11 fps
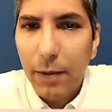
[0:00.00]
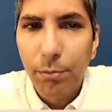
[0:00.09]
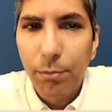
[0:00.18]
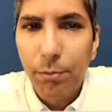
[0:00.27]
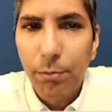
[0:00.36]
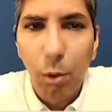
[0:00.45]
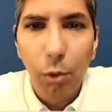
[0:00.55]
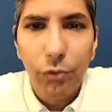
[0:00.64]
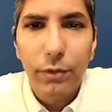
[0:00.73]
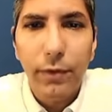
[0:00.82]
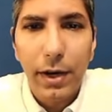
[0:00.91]
equals
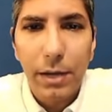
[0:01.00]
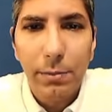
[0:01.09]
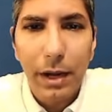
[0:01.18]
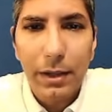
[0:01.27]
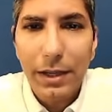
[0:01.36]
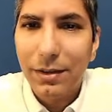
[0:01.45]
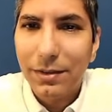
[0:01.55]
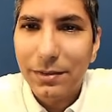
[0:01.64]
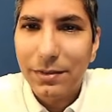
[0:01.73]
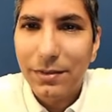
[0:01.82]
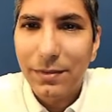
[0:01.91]
moles divided by
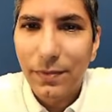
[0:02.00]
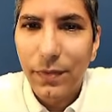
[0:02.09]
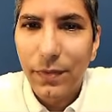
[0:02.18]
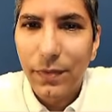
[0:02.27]
liters.